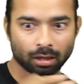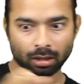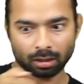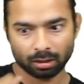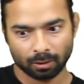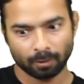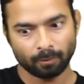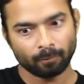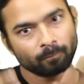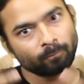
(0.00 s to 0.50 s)

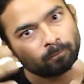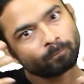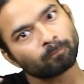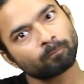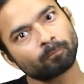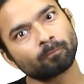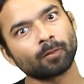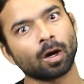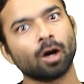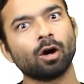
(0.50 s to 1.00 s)
One of the
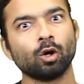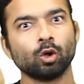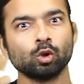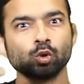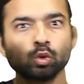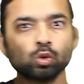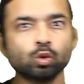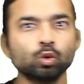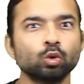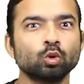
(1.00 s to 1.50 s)
most
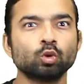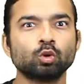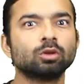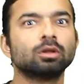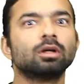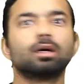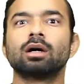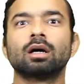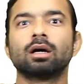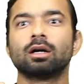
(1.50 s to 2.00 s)
recent
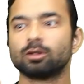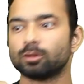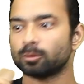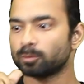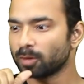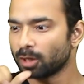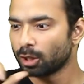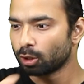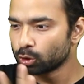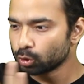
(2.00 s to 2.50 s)
developments
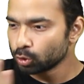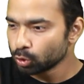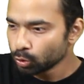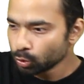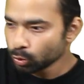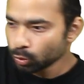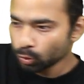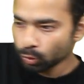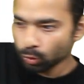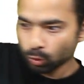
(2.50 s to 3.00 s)

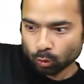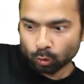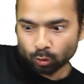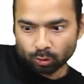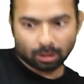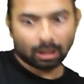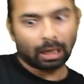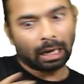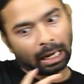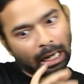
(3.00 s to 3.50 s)
has
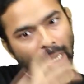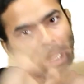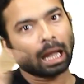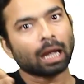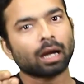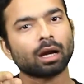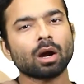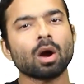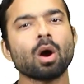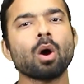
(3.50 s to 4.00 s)
been the
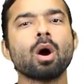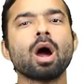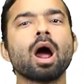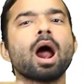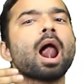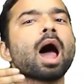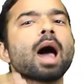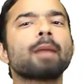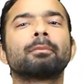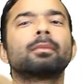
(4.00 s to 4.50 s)
discovery of
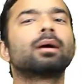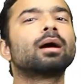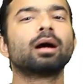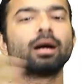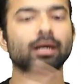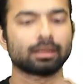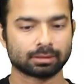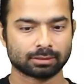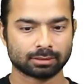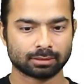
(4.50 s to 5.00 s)
hydrogels.